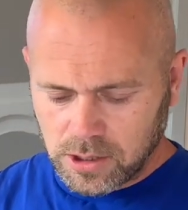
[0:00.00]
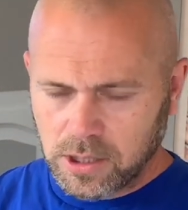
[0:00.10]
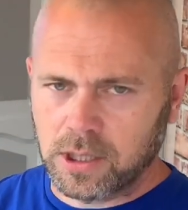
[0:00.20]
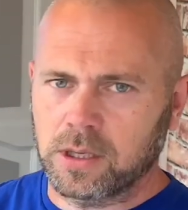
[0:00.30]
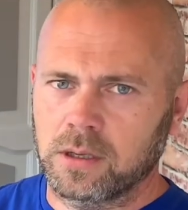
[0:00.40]

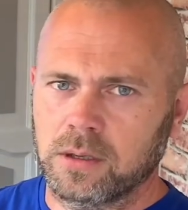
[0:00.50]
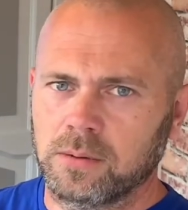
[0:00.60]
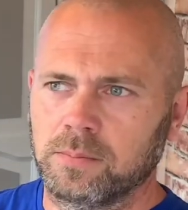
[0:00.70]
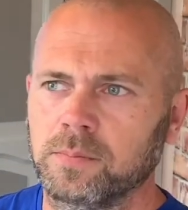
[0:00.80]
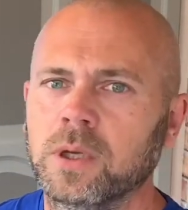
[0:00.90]

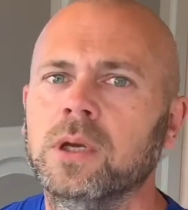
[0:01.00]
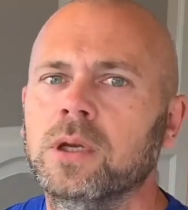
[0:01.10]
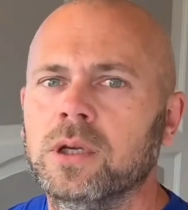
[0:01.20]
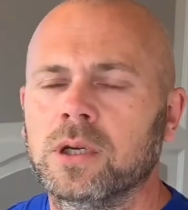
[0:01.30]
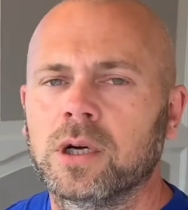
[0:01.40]

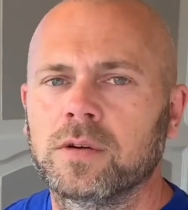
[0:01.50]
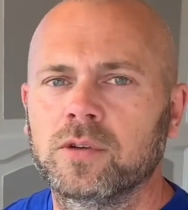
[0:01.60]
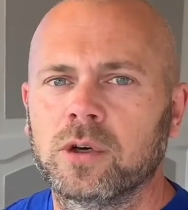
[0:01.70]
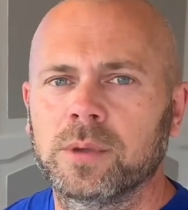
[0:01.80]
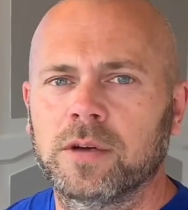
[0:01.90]
I've
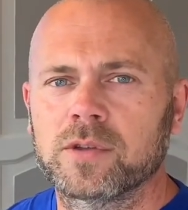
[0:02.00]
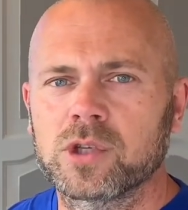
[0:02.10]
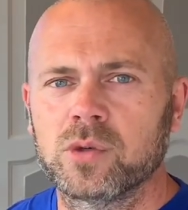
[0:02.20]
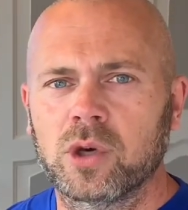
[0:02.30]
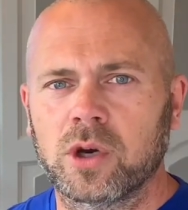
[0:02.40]
got my other
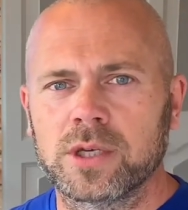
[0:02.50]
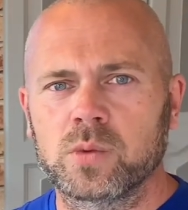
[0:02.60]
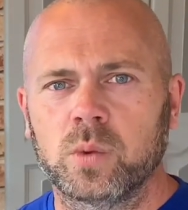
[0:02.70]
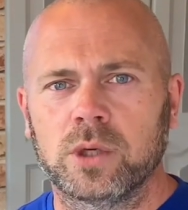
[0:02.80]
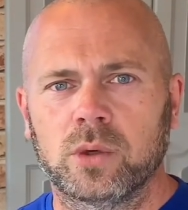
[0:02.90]
two guys,
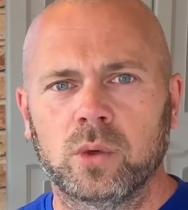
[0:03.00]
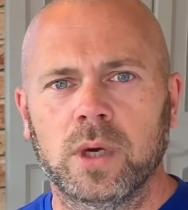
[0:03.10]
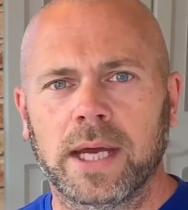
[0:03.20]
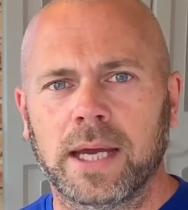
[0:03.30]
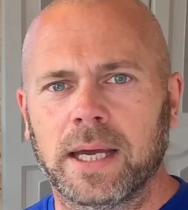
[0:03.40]
Will
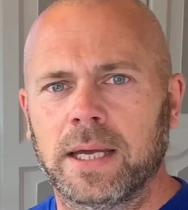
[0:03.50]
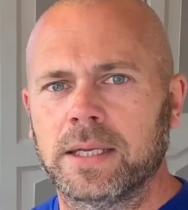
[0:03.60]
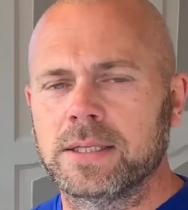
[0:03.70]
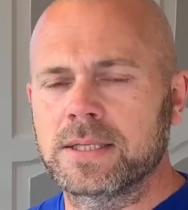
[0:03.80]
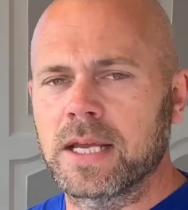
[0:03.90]

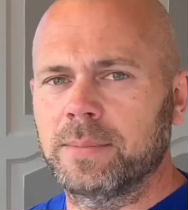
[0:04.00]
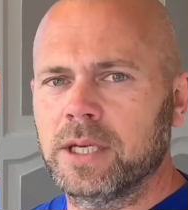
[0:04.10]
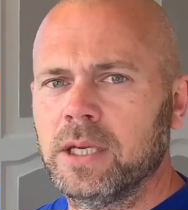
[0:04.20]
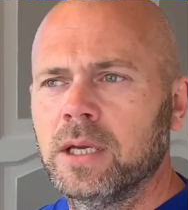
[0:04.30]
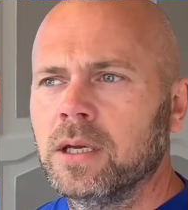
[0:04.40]
and
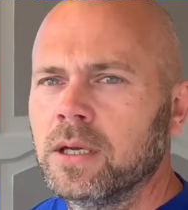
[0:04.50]
Sammy.